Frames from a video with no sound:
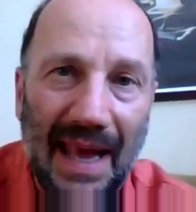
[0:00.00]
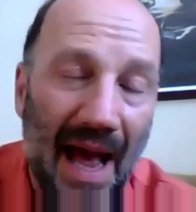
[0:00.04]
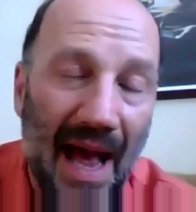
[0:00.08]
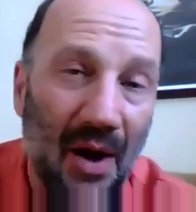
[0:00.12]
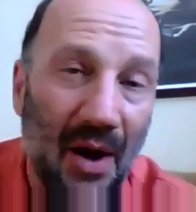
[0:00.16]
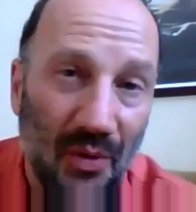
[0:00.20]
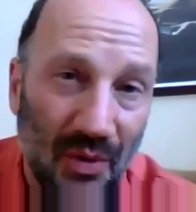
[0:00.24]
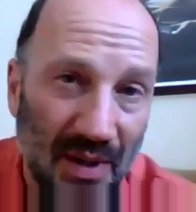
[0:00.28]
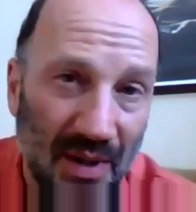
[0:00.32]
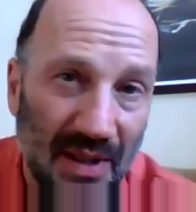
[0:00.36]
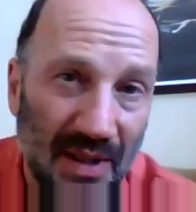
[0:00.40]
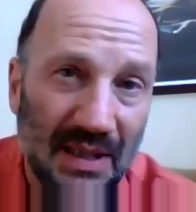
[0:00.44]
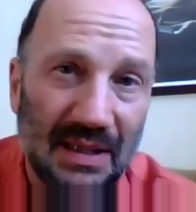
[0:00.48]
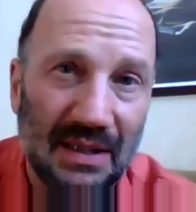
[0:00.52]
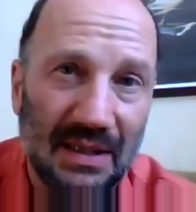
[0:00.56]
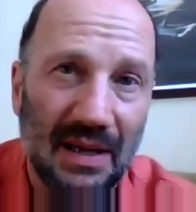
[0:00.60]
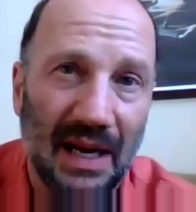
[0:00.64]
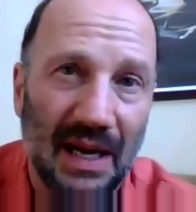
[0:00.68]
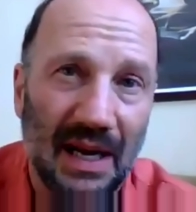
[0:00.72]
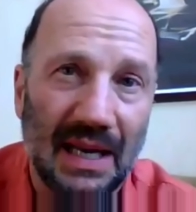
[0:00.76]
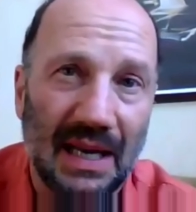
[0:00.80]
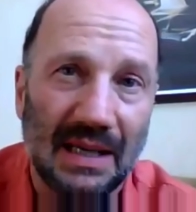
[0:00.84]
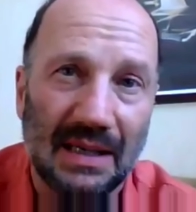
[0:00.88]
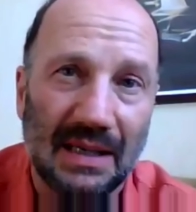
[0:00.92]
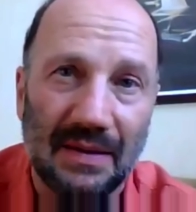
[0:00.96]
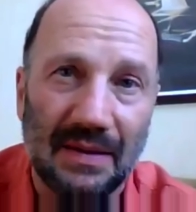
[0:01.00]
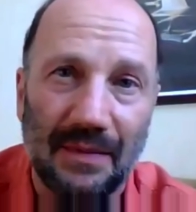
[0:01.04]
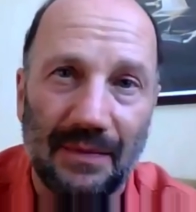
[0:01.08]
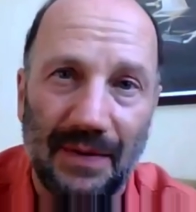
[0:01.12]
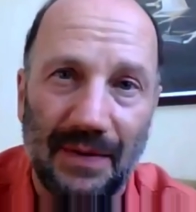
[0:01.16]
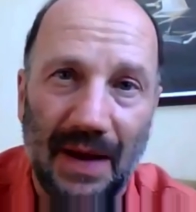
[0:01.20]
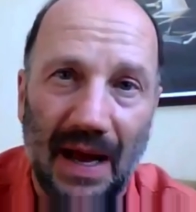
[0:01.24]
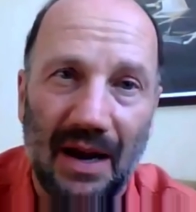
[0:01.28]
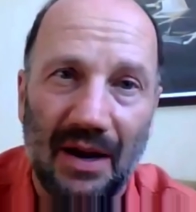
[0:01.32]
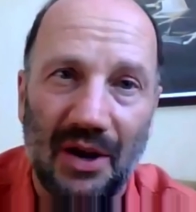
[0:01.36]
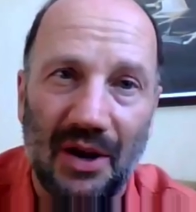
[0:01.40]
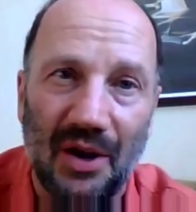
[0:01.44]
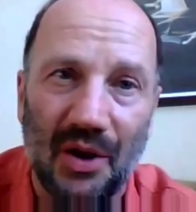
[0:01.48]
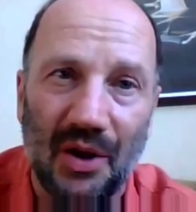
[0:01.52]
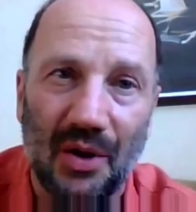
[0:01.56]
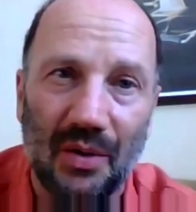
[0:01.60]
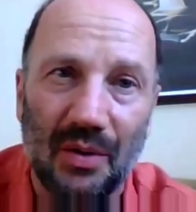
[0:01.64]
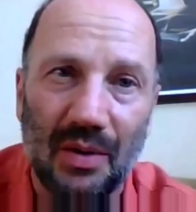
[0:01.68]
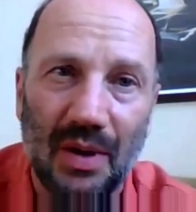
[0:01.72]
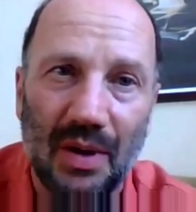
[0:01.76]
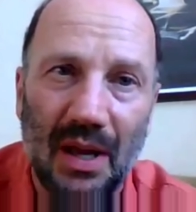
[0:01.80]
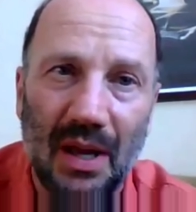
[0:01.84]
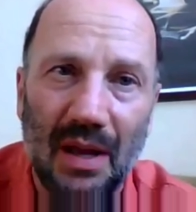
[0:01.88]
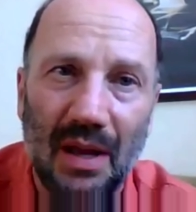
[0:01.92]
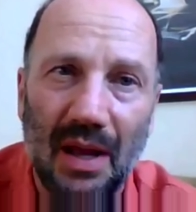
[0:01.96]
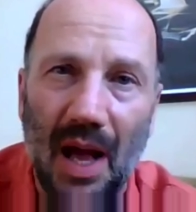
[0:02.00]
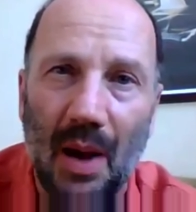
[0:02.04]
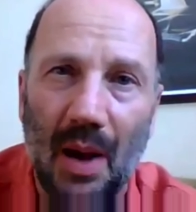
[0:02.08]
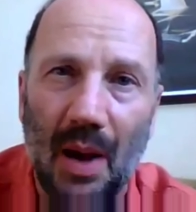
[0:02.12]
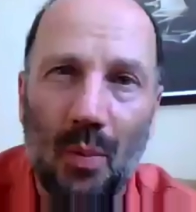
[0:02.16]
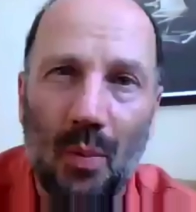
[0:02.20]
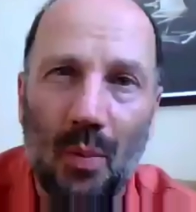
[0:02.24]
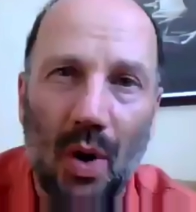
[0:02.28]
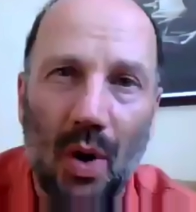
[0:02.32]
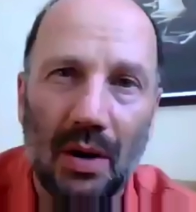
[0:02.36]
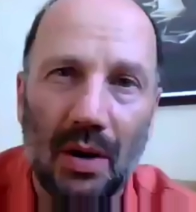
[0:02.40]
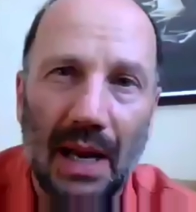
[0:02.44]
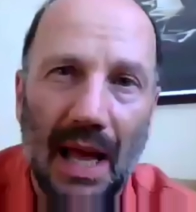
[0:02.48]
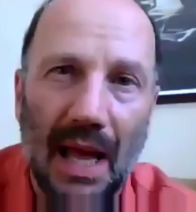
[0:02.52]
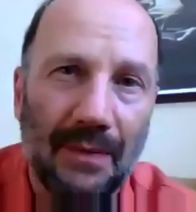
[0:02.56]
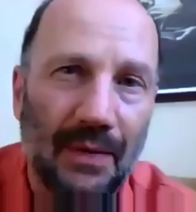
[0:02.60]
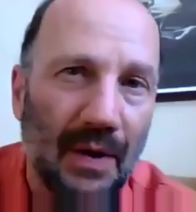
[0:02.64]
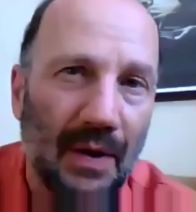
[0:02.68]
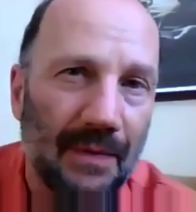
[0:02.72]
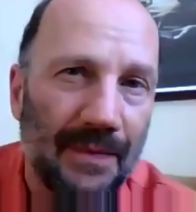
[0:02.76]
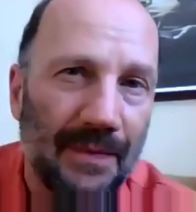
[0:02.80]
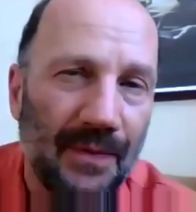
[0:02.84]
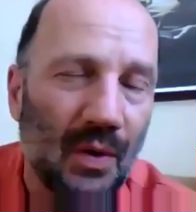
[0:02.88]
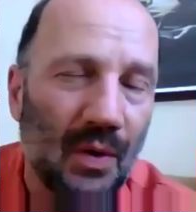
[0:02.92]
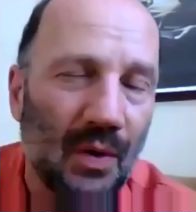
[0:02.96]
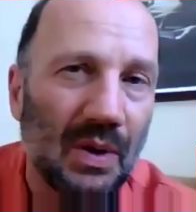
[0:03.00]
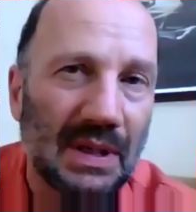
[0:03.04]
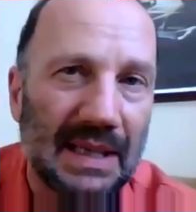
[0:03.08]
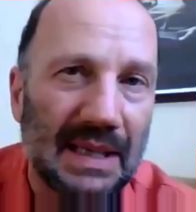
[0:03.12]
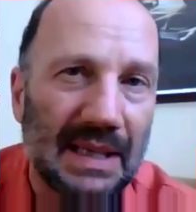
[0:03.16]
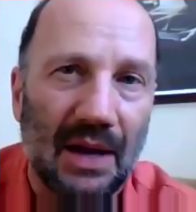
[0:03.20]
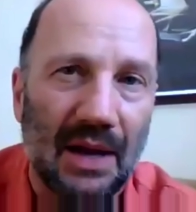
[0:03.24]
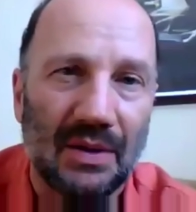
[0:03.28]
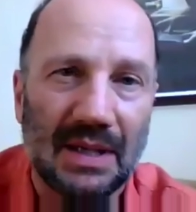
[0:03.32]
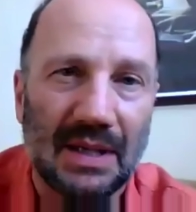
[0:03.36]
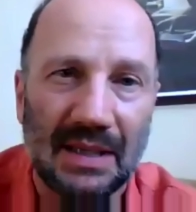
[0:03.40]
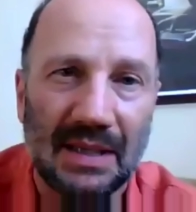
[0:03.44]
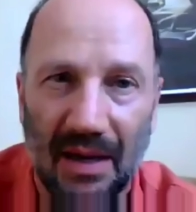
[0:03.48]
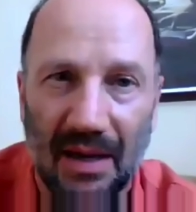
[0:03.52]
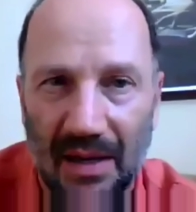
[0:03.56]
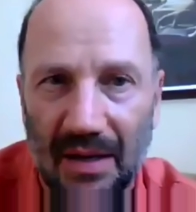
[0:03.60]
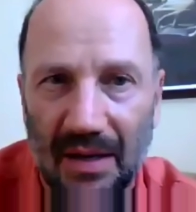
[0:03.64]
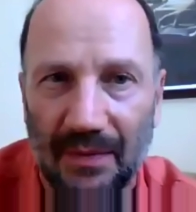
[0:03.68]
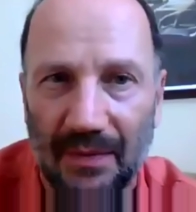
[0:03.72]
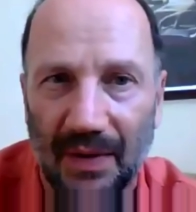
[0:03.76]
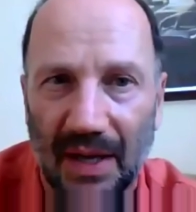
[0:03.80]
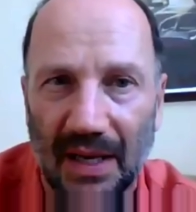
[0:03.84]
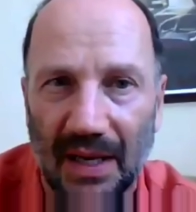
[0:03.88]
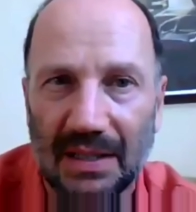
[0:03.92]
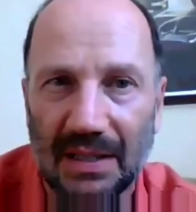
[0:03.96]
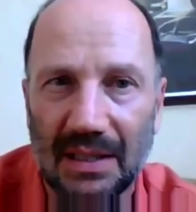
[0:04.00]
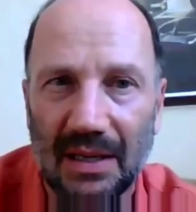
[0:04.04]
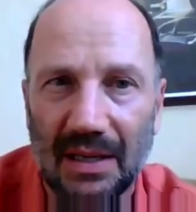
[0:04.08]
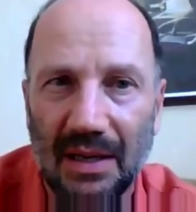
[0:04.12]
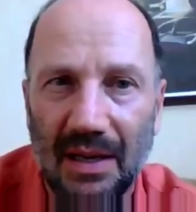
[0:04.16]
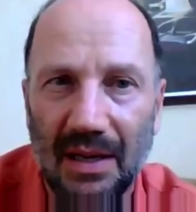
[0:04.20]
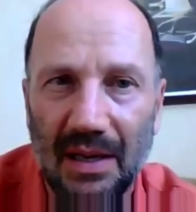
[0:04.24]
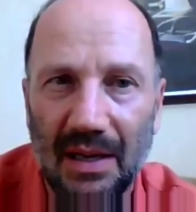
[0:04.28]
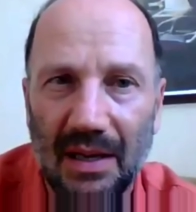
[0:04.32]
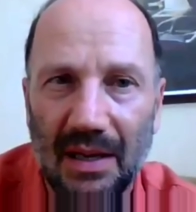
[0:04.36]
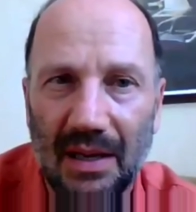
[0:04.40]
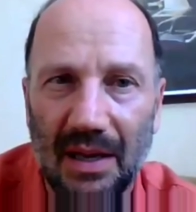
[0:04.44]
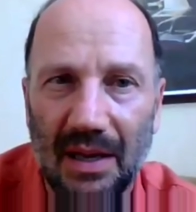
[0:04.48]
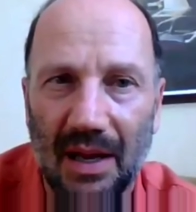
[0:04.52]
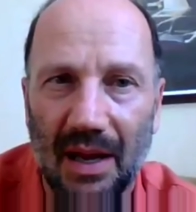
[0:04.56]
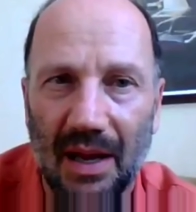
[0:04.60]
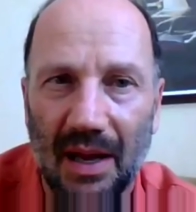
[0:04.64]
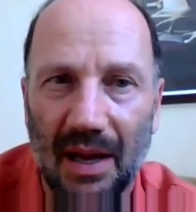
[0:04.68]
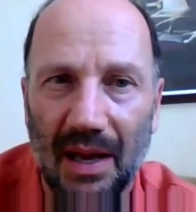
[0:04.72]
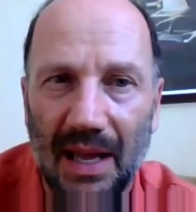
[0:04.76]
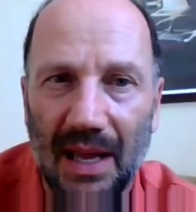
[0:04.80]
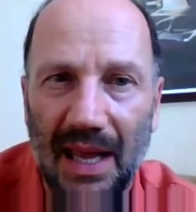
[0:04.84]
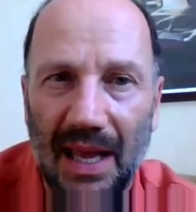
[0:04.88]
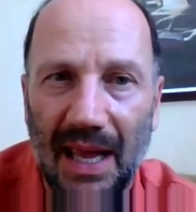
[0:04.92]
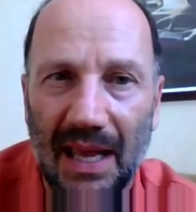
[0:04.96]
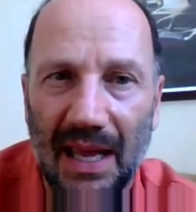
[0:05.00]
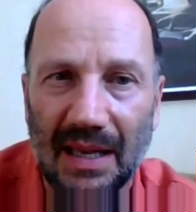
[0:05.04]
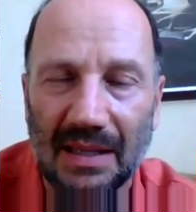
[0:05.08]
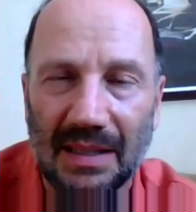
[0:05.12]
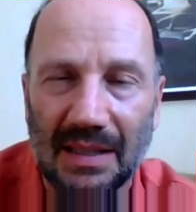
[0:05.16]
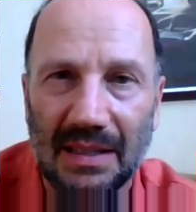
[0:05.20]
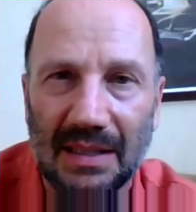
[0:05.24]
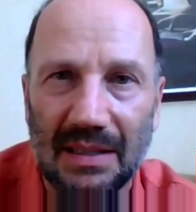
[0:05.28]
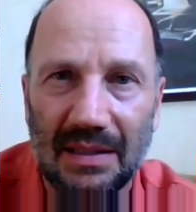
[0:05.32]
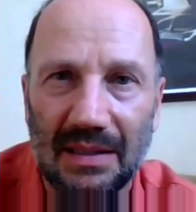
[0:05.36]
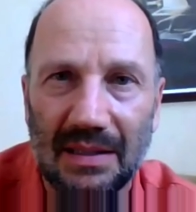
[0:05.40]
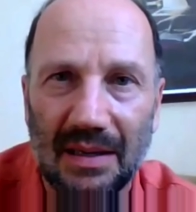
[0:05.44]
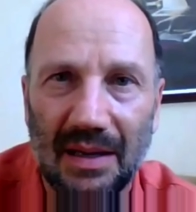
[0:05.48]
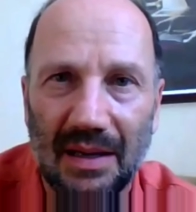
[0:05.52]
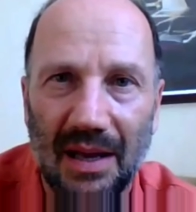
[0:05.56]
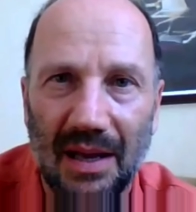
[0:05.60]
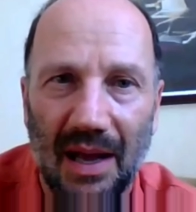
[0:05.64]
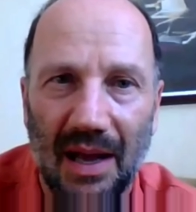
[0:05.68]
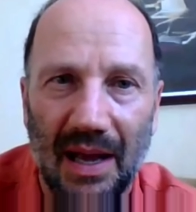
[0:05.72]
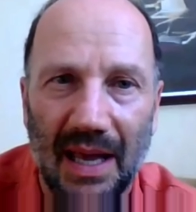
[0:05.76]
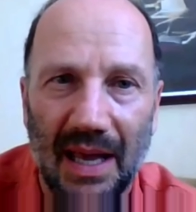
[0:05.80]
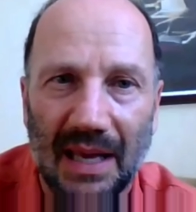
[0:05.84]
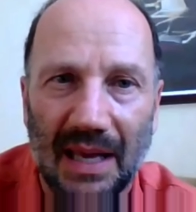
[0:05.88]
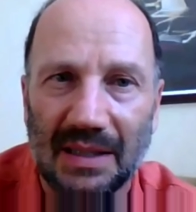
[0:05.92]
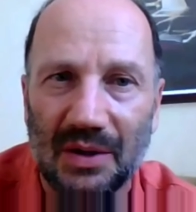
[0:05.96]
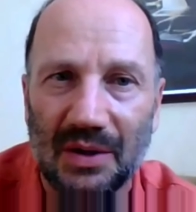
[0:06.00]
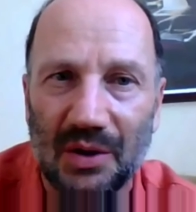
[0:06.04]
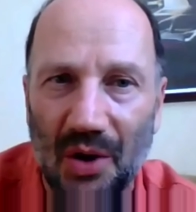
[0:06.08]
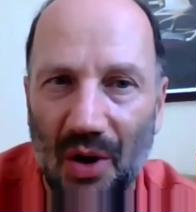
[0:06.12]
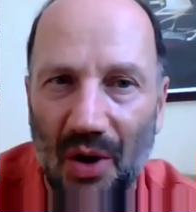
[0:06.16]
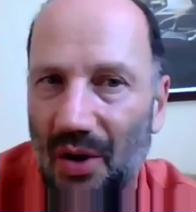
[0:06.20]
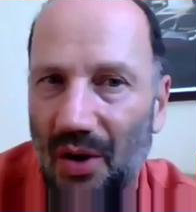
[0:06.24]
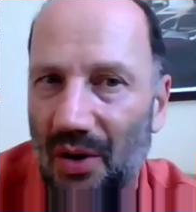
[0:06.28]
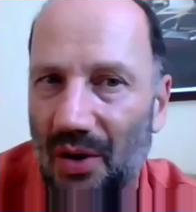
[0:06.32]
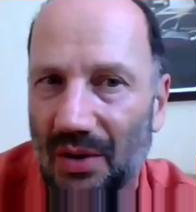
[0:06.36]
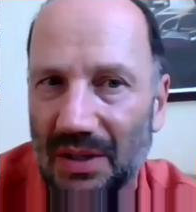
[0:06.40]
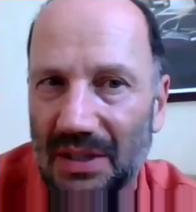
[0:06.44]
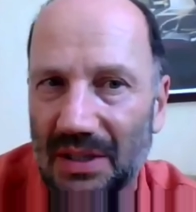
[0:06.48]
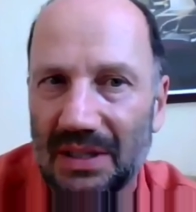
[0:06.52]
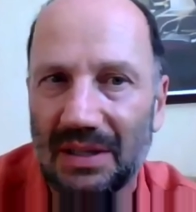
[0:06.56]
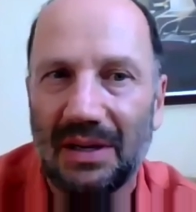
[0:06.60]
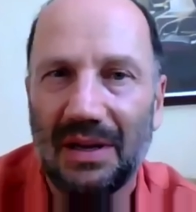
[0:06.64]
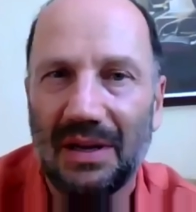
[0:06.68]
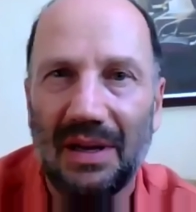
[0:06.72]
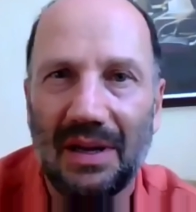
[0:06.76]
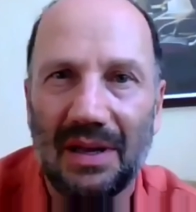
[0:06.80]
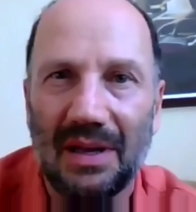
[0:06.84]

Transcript: counts and is of value, and whatever falls outside of it is not.